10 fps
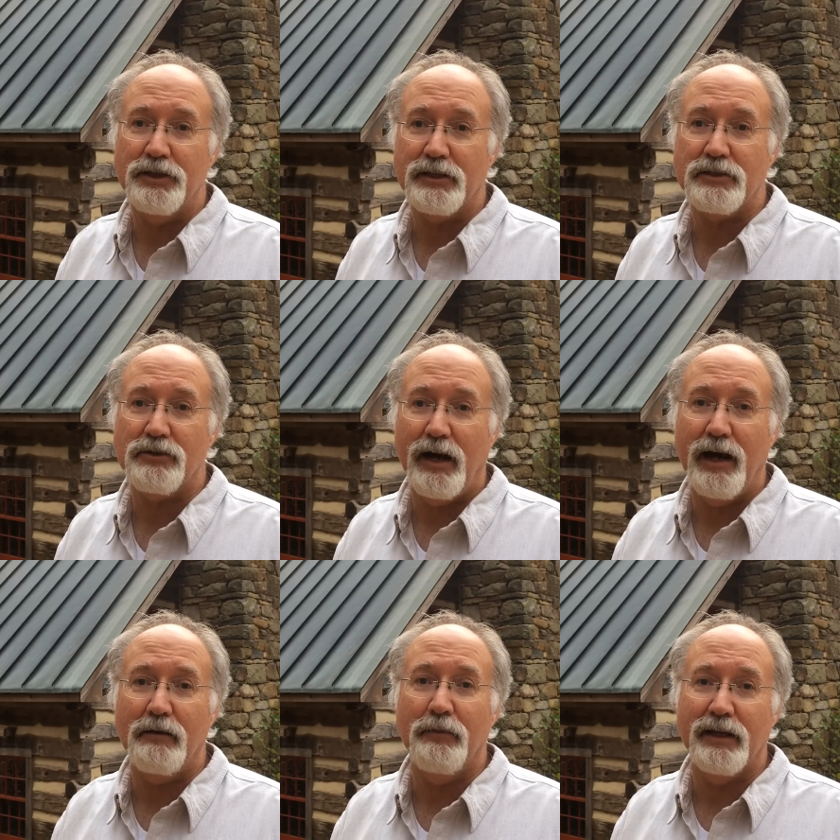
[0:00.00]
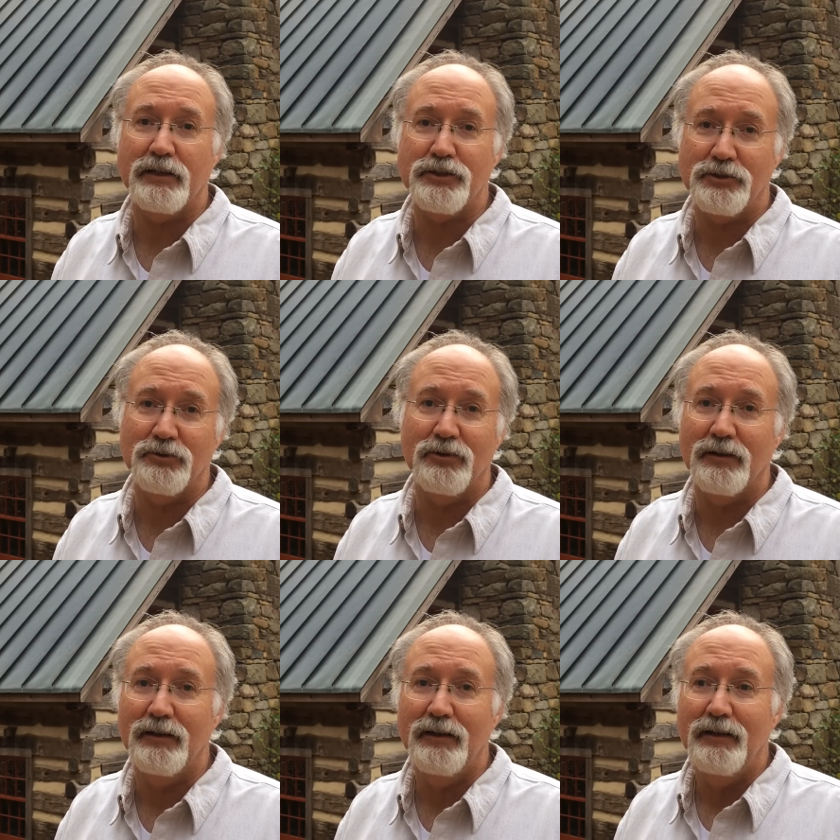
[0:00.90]
Just try to make
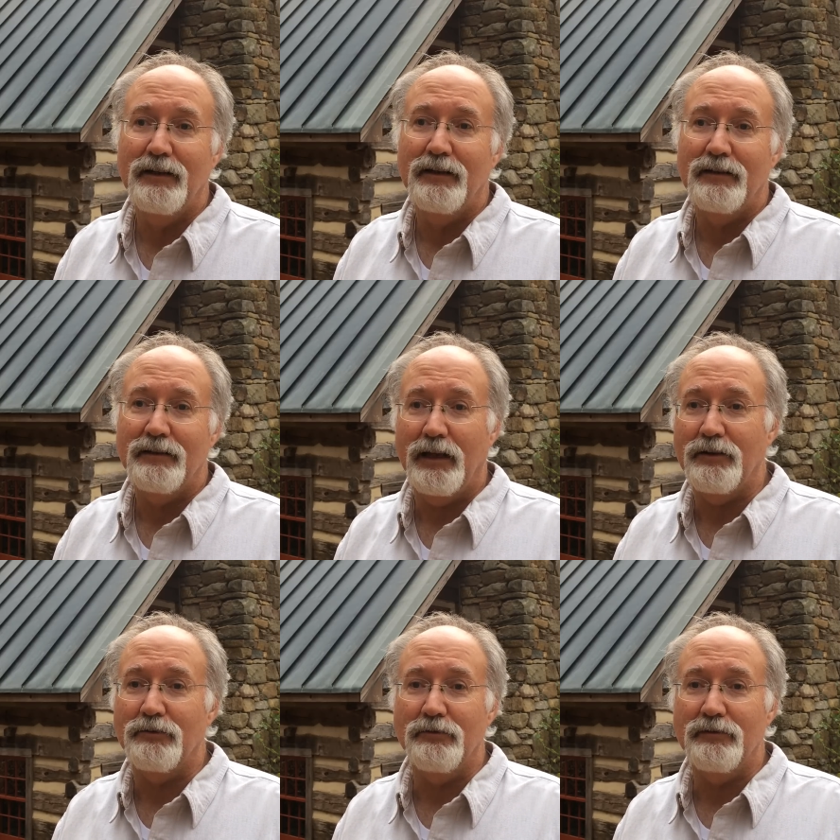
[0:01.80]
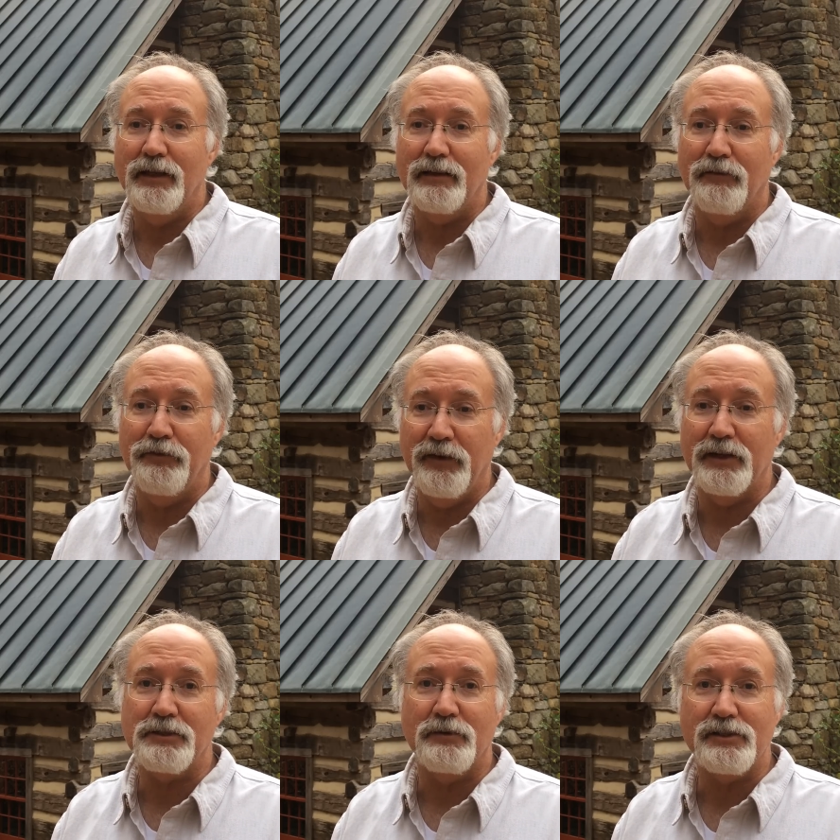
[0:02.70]
sure that the
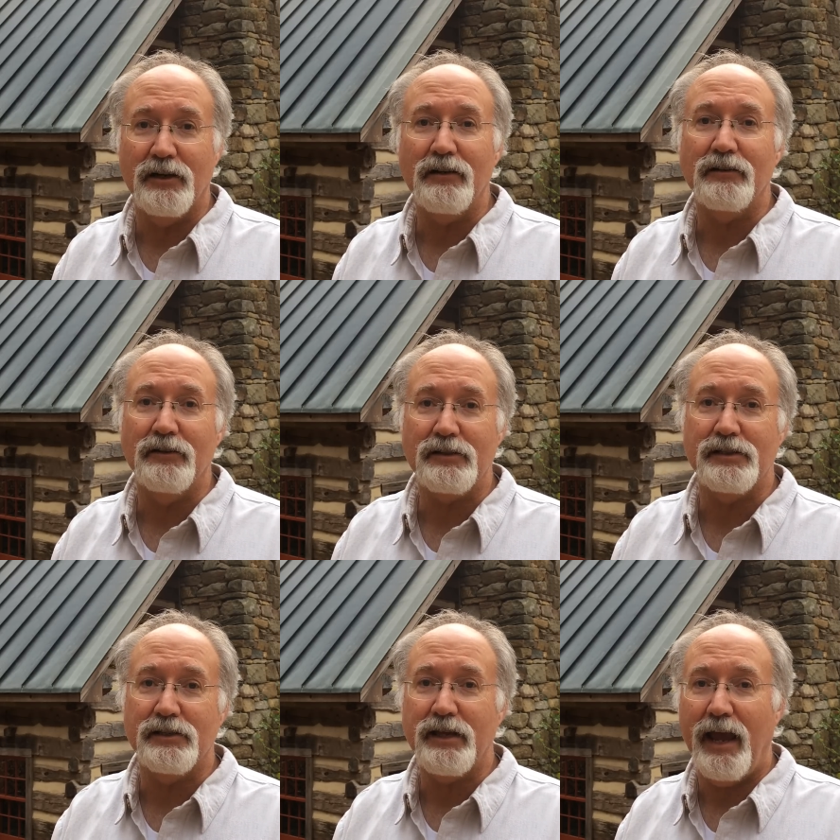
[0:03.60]
finished result looks as